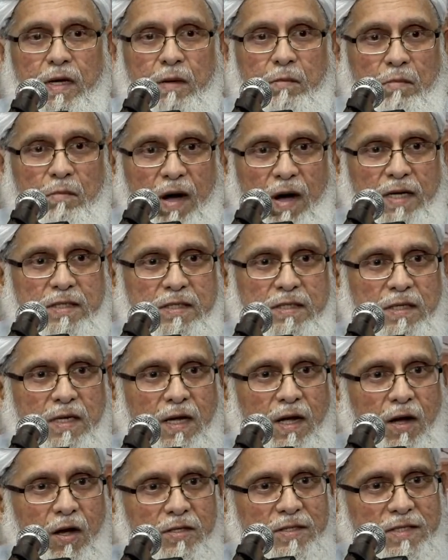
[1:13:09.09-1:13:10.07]
But
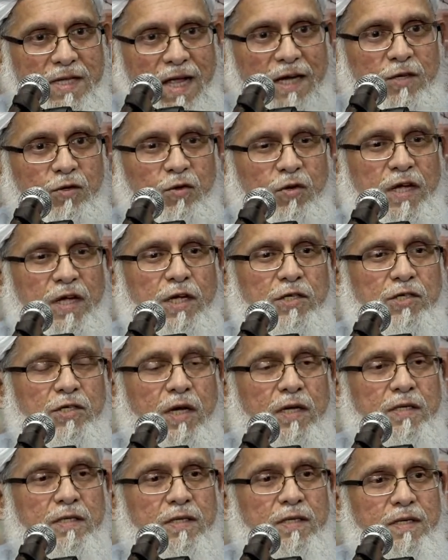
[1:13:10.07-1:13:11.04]
on that
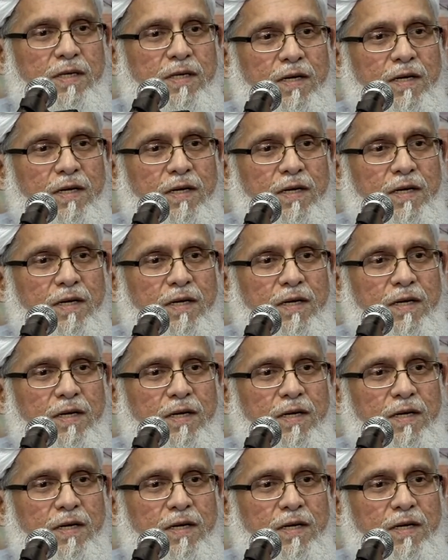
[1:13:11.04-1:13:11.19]
occasion,